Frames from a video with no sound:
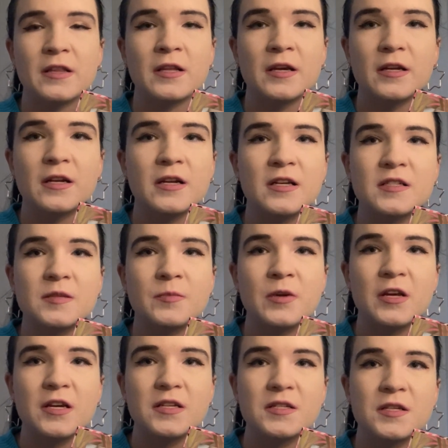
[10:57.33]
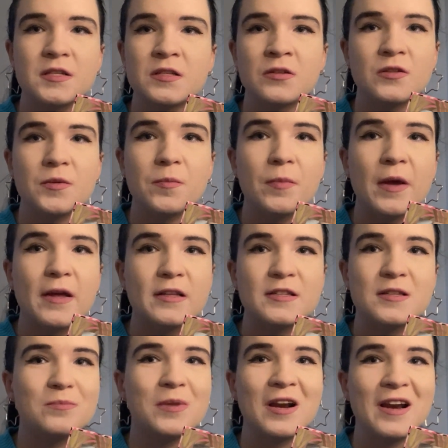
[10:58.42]
Like, the last place is not a bad
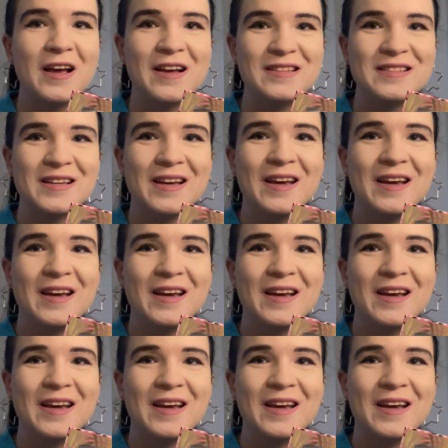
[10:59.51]
palette,